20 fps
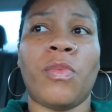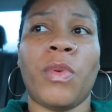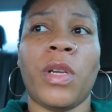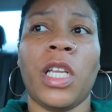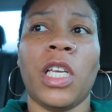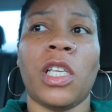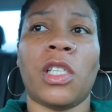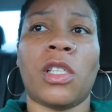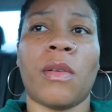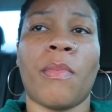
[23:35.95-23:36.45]
We
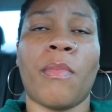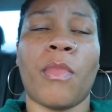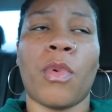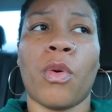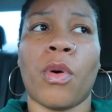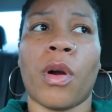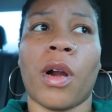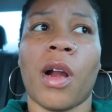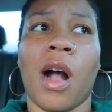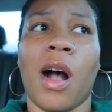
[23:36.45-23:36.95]
need some
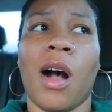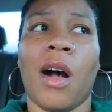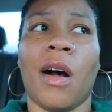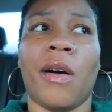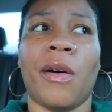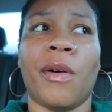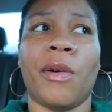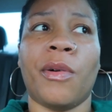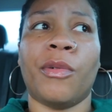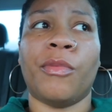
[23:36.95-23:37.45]
more
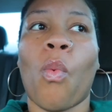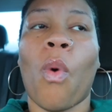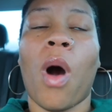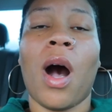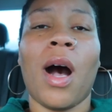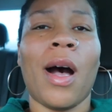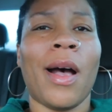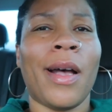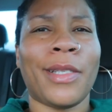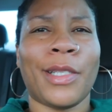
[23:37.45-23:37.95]
um,
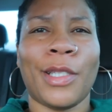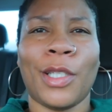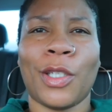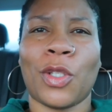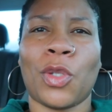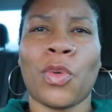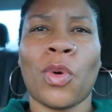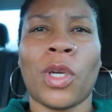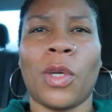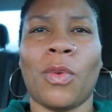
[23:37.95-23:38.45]
wands,
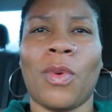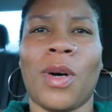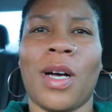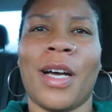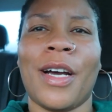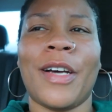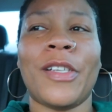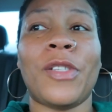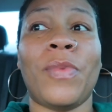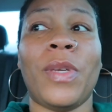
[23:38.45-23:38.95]
little toilet
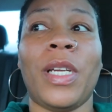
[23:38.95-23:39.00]
wands.